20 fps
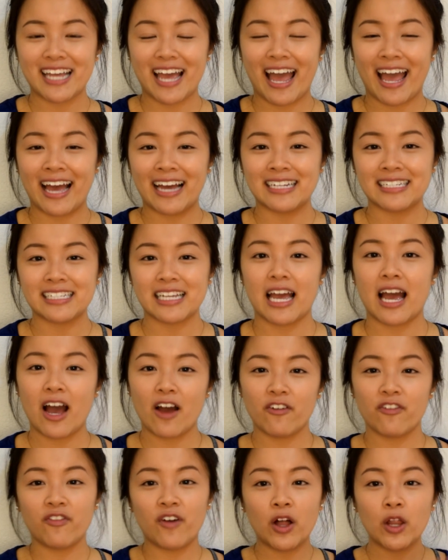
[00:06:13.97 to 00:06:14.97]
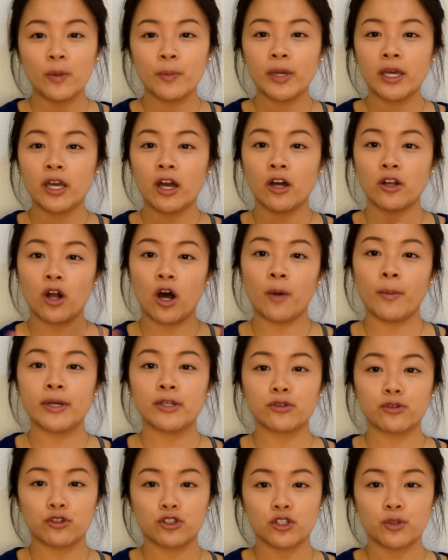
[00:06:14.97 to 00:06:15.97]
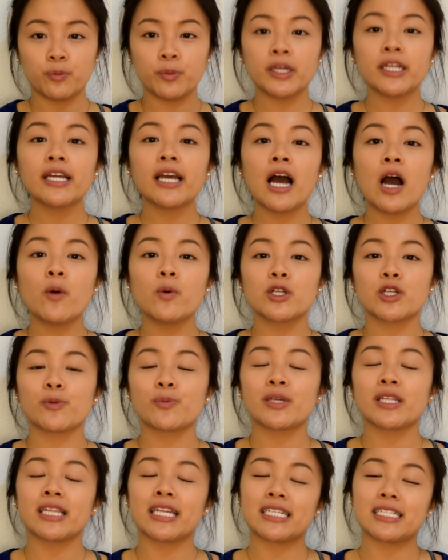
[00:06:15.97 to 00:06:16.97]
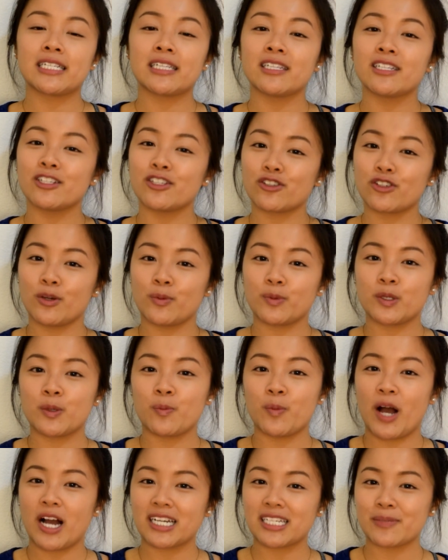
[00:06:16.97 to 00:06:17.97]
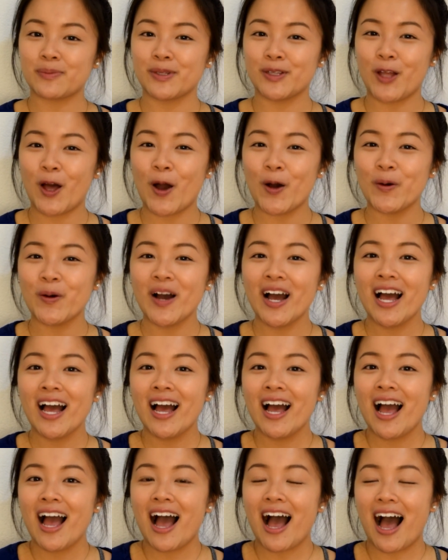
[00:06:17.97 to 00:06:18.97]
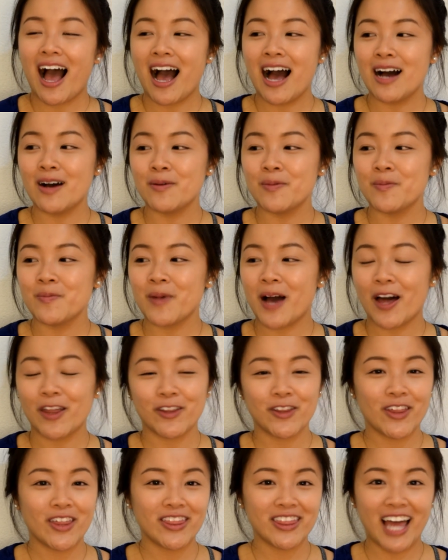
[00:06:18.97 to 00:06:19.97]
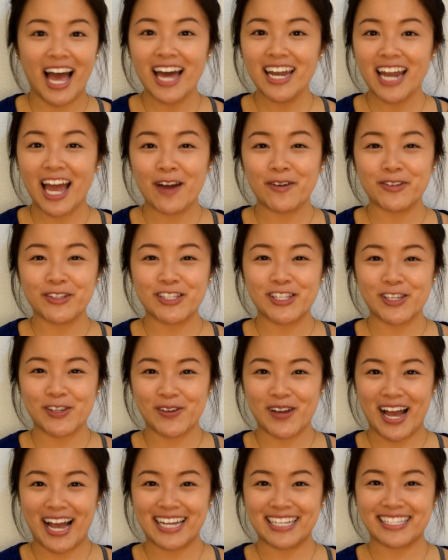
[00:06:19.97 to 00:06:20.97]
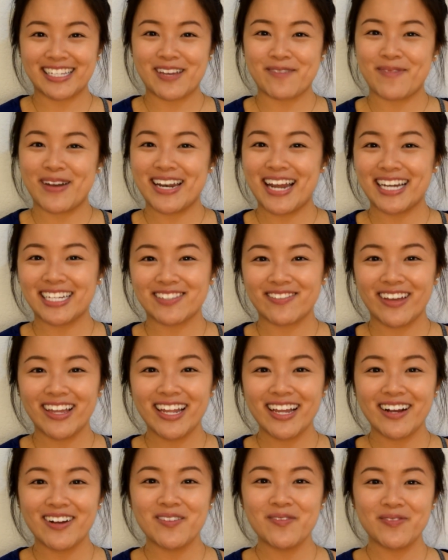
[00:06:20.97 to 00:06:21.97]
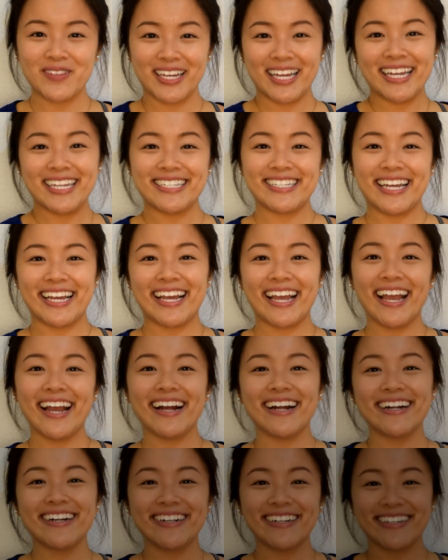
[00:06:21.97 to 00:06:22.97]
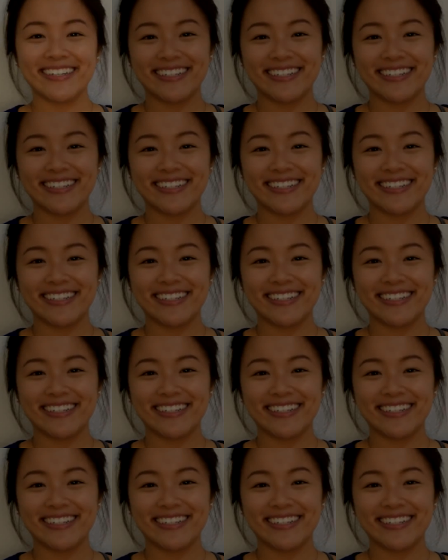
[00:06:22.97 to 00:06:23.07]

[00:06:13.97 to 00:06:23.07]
And follow me on all my social media, which will be linked in the description box below. Other than that, I will see you guys in my next video. Take care!